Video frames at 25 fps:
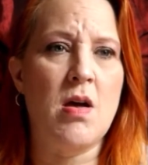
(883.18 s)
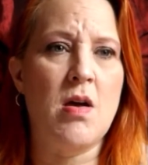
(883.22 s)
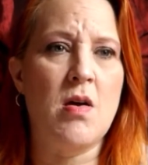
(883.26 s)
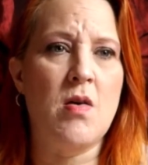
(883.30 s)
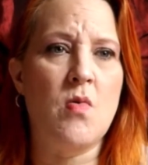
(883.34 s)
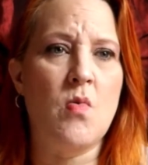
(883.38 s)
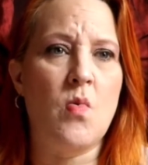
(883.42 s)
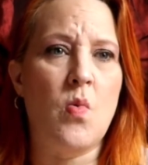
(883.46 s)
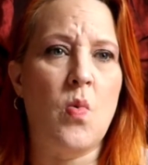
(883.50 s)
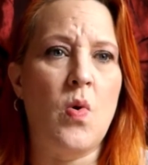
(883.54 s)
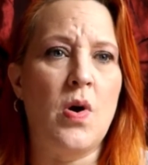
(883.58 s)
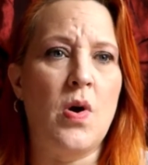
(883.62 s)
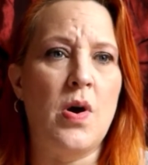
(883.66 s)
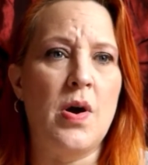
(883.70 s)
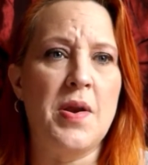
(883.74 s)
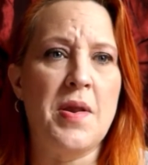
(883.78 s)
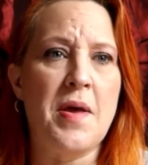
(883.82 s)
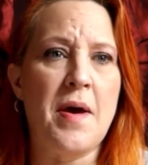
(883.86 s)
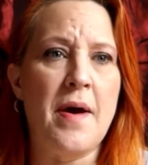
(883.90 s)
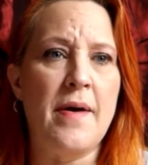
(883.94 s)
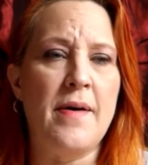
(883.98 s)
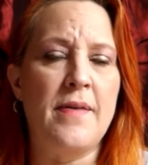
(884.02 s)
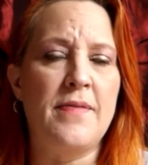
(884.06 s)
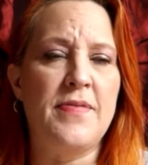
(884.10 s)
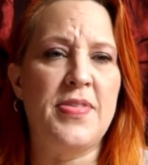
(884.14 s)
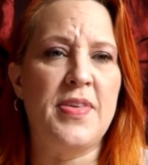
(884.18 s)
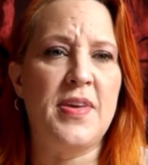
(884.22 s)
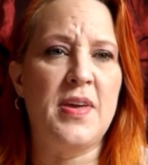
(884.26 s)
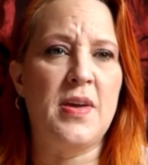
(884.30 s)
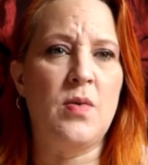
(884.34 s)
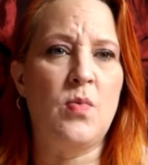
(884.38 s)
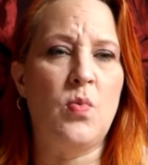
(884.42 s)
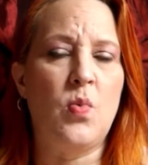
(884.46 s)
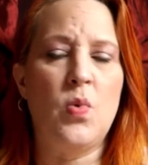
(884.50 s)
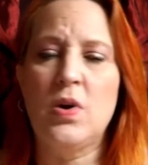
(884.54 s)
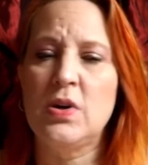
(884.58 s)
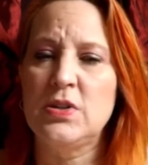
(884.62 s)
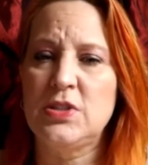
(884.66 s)
one of the
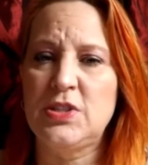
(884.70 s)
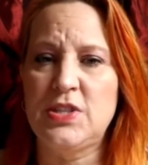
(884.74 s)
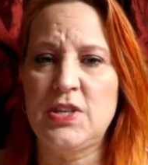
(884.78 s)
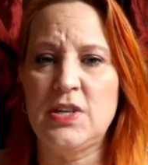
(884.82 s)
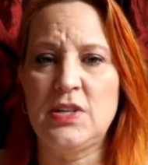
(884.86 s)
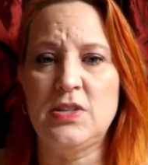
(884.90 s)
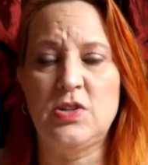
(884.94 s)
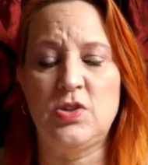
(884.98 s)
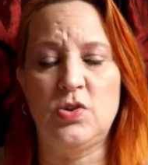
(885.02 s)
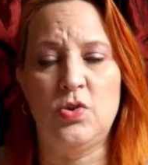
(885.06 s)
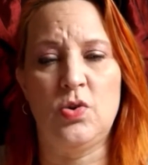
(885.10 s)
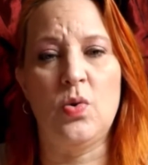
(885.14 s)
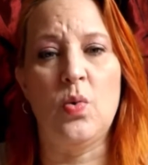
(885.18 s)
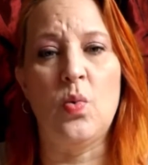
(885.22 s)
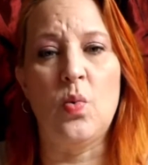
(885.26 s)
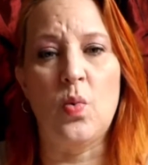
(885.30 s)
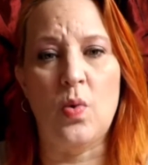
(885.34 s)
worst things you can